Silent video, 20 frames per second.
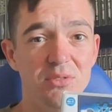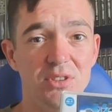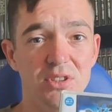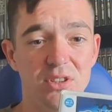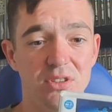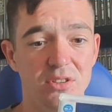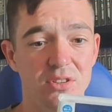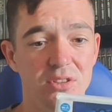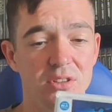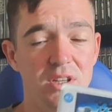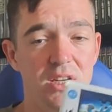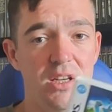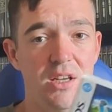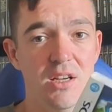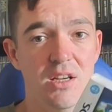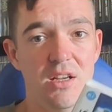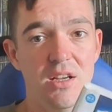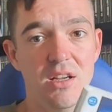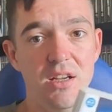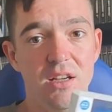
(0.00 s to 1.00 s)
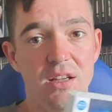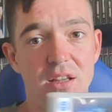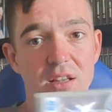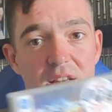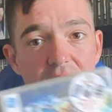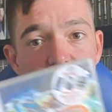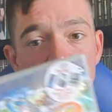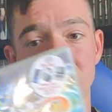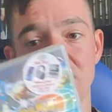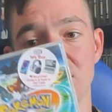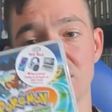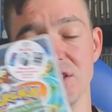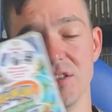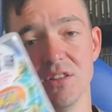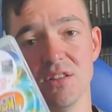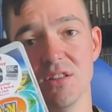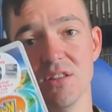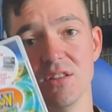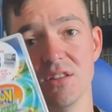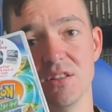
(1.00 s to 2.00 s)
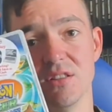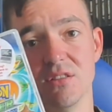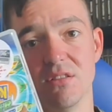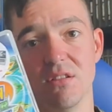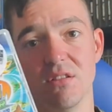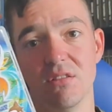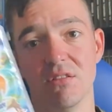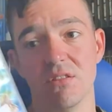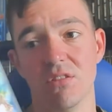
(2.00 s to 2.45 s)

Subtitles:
So there's